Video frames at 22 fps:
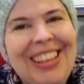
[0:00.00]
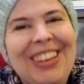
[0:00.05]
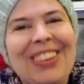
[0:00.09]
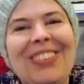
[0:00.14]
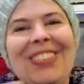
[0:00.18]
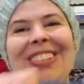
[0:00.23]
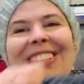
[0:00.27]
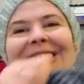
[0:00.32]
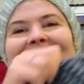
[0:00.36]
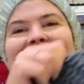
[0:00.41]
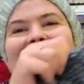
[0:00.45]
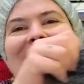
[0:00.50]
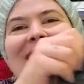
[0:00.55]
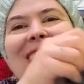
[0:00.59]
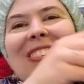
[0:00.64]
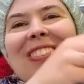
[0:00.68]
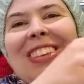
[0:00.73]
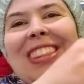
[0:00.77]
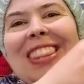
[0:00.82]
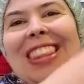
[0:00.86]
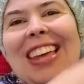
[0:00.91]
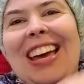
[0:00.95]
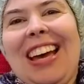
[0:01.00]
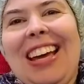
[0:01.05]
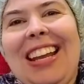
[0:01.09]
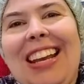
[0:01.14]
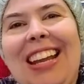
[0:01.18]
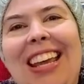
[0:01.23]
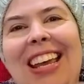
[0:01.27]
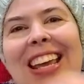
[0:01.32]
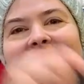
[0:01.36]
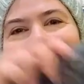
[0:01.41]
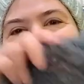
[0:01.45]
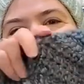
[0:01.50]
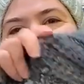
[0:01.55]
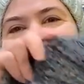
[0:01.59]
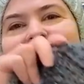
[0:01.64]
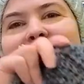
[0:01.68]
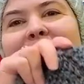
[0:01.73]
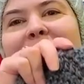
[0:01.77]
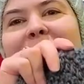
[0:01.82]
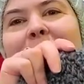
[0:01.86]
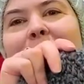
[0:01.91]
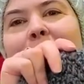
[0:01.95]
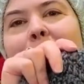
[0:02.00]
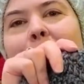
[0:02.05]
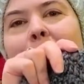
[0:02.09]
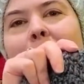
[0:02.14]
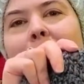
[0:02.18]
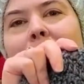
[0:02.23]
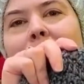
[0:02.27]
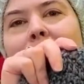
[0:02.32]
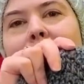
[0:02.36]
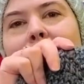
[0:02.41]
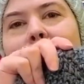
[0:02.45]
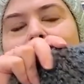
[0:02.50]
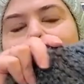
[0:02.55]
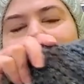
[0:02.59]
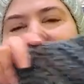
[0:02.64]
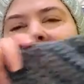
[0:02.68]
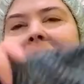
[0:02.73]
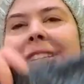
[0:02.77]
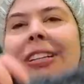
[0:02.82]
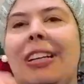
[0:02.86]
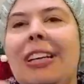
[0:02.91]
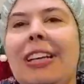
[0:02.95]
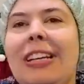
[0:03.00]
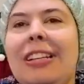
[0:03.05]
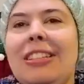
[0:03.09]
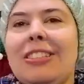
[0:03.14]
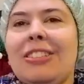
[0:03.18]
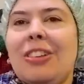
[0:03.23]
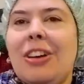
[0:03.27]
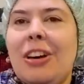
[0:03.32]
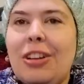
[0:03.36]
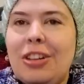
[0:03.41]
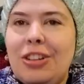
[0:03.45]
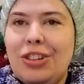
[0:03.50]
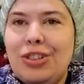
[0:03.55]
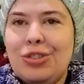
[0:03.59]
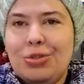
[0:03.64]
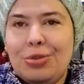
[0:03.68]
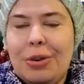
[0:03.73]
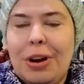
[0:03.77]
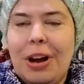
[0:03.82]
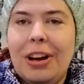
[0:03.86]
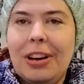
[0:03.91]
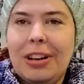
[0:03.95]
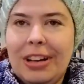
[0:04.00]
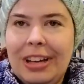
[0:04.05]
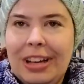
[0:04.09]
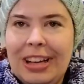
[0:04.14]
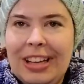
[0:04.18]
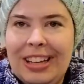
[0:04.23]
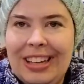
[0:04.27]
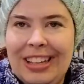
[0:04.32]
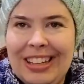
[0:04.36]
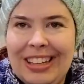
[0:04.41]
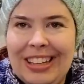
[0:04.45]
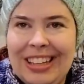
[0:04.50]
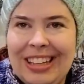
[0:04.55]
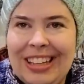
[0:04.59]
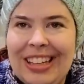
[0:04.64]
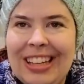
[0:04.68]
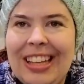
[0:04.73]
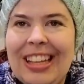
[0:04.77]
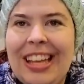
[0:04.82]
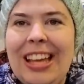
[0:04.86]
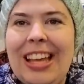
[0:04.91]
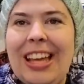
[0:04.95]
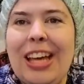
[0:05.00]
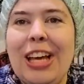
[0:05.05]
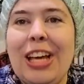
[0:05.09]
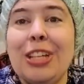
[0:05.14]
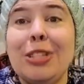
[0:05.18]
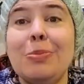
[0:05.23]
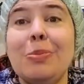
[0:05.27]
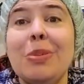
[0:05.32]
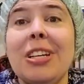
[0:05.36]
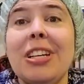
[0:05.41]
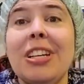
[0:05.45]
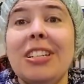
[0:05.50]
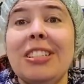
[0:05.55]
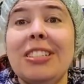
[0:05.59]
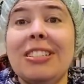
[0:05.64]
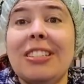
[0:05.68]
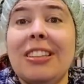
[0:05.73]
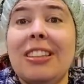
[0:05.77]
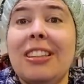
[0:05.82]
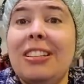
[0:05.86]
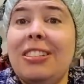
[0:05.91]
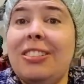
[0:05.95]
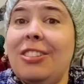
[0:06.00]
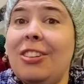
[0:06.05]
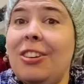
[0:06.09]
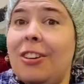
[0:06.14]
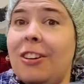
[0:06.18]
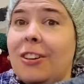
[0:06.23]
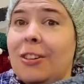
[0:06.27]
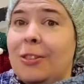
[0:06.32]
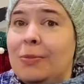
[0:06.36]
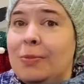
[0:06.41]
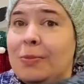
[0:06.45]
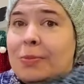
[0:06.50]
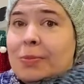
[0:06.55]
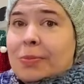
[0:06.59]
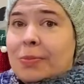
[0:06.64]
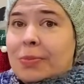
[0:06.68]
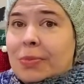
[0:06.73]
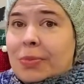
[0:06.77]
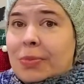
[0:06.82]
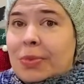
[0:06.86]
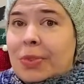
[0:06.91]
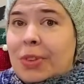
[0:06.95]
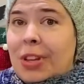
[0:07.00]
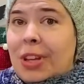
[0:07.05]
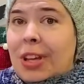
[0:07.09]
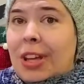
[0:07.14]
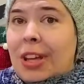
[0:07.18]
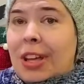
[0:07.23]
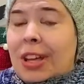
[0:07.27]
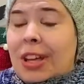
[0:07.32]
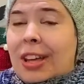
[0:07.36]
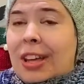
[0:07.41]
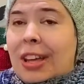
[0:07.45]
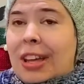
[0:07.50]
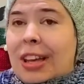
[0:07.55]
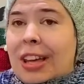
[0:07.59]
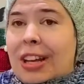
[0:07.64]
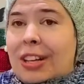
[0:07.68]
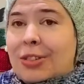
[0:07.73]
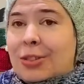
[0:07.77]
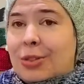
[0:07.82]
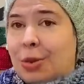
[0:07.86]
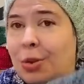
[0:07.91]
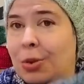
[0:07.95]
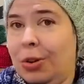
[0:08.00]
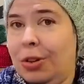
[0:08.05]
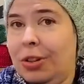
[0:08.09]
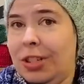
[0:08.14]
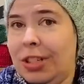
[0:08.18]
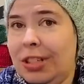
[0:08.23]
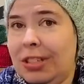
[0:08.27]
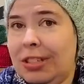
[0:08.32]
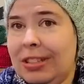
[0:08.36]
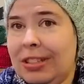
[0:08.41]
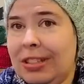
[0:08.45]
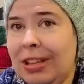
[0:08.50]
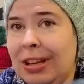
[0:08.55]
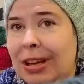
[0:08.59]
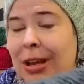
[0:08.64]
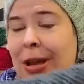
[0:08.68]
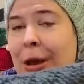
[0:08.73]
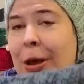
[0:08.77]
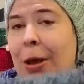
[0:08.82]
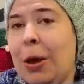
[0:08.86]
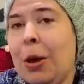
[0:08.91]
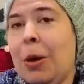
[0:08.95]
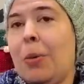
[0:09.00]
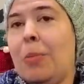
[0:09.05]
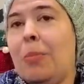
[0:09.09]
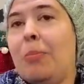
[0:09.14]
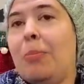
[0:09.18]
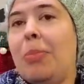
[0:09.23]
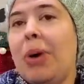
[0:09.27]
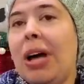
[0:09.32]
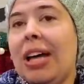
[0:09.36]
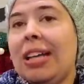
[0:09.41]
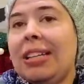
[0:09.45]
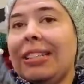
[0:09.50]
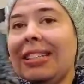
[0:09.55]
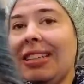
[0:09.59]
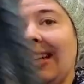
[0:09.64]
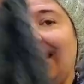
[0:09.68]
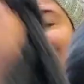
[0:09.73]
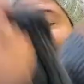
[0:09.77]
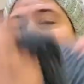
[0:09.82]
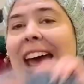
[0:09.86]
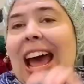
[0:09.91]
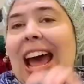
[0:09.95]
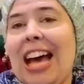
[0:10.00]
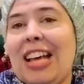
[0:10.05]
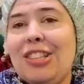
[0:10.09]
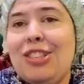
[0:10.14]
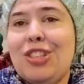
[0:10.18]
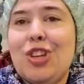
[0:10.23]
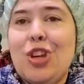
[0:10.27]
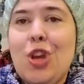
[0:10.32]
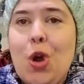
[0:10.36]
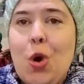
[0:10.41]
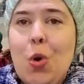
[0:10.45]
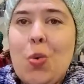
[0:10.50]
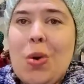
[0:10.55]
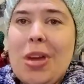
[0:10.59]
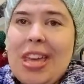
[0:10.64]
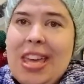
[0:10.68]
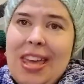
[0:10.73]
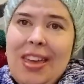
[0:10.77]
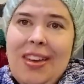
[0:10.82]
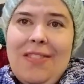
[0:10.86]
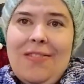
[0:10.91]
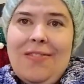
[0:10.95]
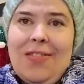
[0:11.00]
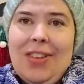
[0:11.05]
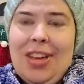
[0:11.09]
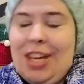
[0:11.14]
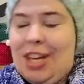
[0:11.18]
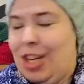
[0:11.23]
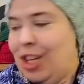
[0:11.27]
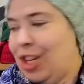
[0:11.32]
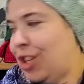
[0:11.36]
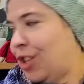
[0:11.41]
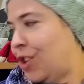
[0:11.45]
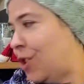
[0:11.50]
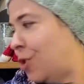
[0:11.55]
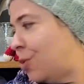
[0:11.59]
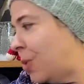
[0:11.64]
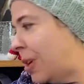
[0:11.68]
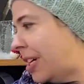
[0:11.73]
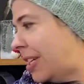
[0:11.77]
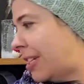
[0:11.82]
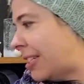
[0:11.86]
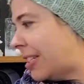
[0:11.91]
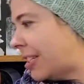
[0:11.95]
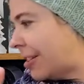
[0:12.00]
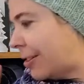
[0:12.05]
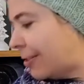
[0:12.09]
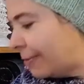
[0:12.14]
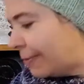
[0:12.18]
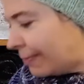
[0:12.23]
We'll just go with that. So the reason it is not a shrug is because this yarn, it is gorgeous, but it has no give to it.